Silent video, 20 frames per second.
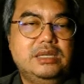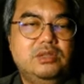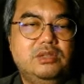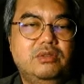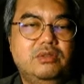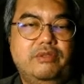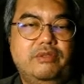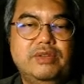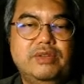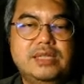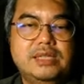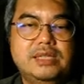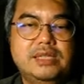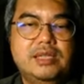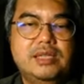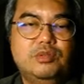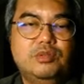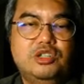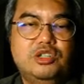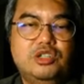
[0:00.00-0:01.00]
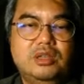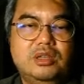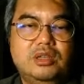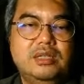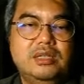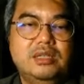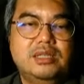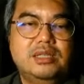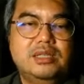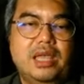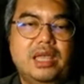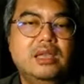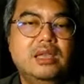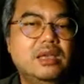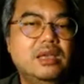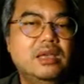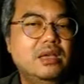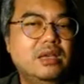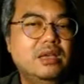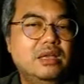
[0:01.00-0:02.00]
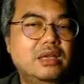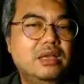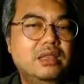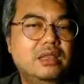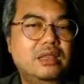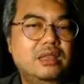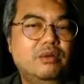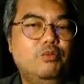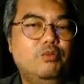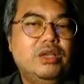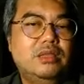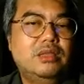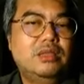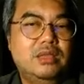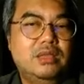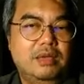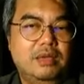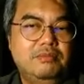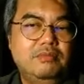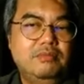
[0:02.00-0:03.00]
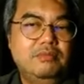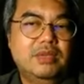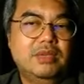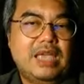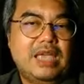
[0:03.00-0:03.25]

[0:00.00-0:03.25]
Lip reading: So the first exception is that the victim